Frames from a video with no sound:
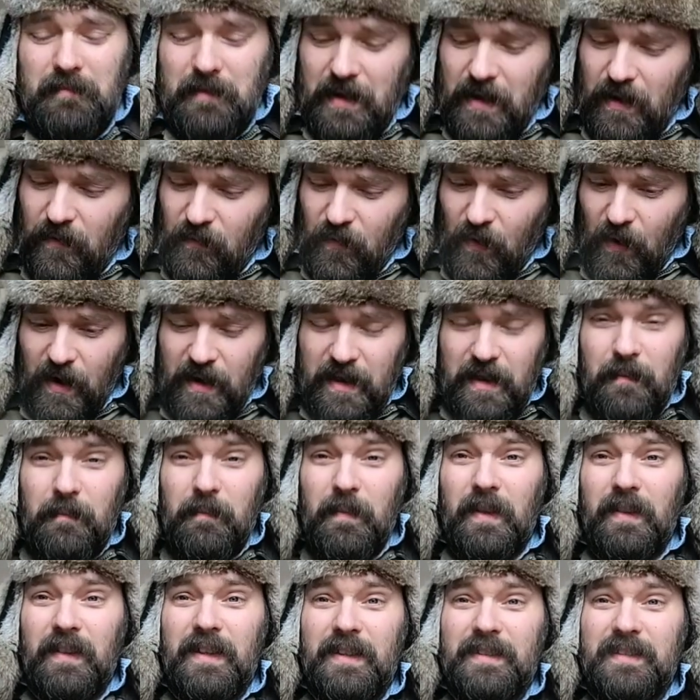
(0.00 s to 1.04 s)
If you're in the
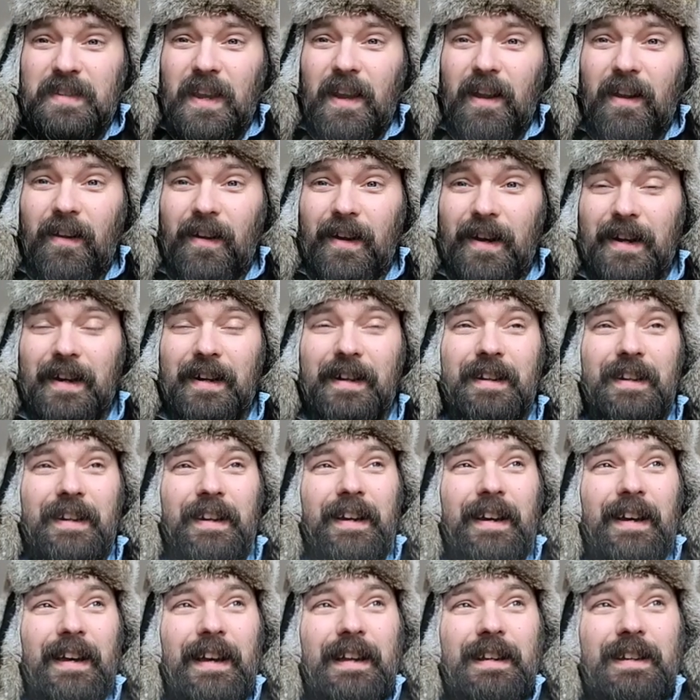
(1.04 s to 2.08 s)
military
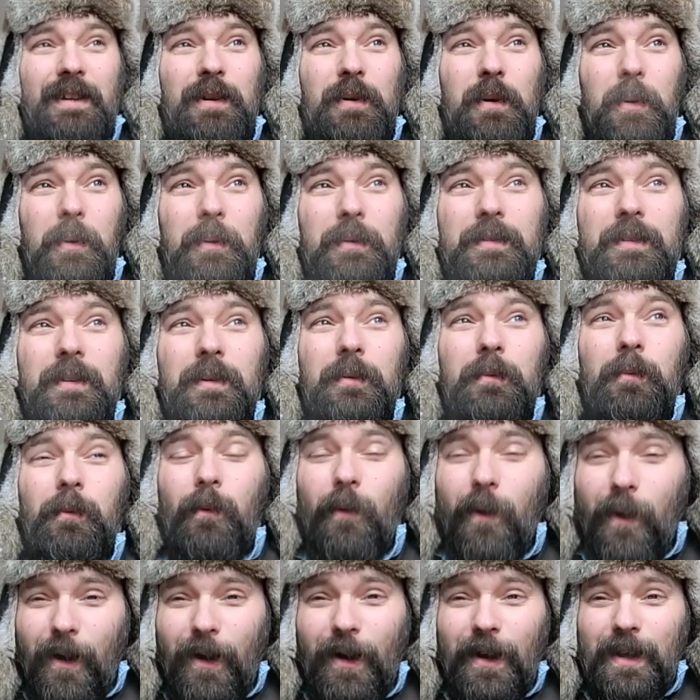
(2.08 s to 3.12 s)
and you hold the
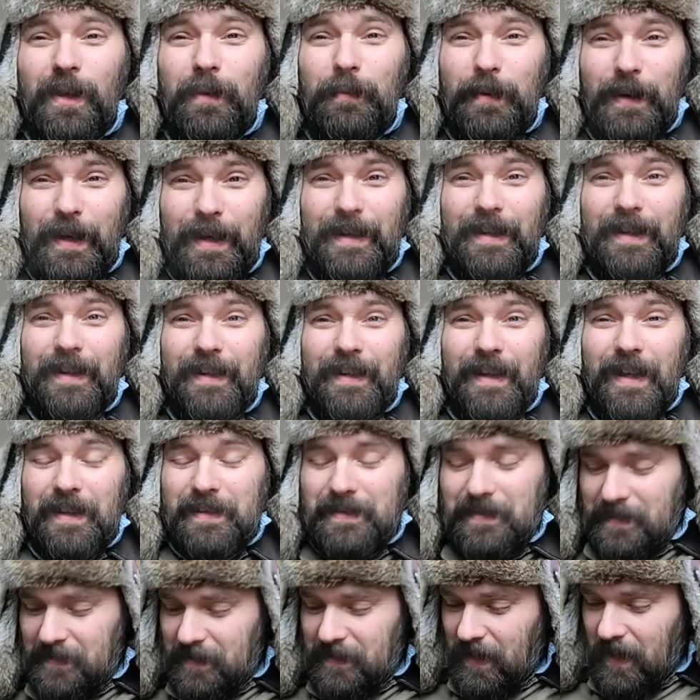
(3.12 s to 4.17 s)
wrong opinion on
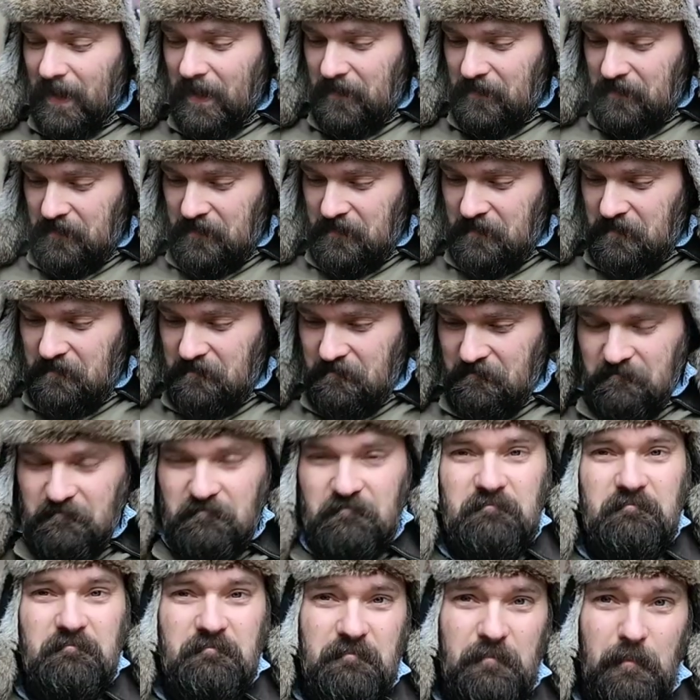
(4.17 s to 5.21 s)
stuff,
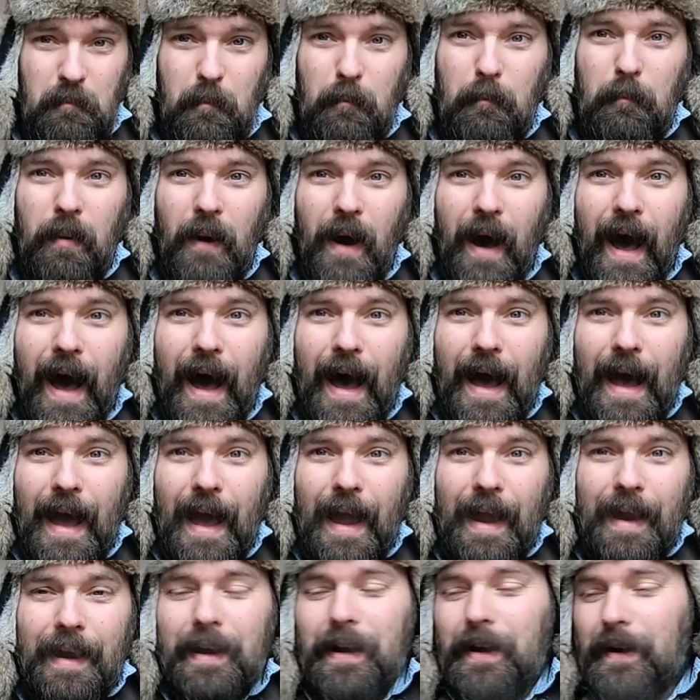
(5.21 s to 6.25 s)

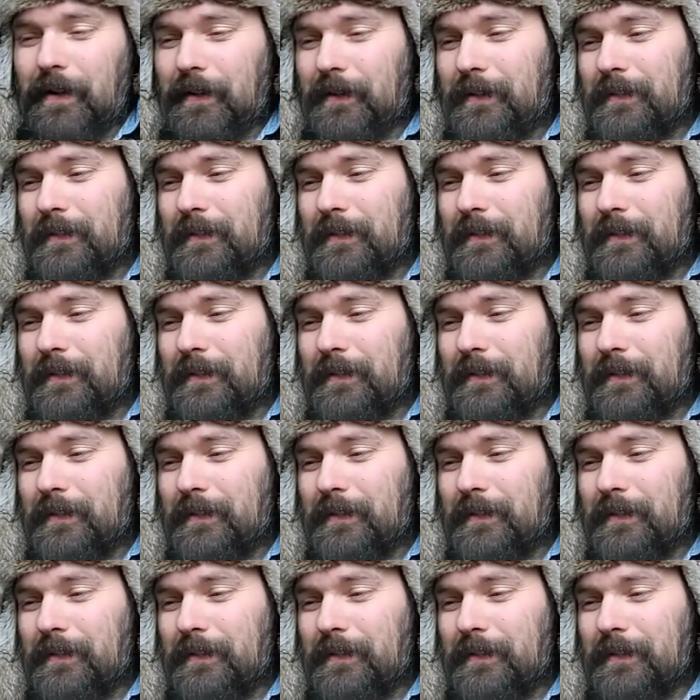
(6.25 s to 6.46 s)
bye.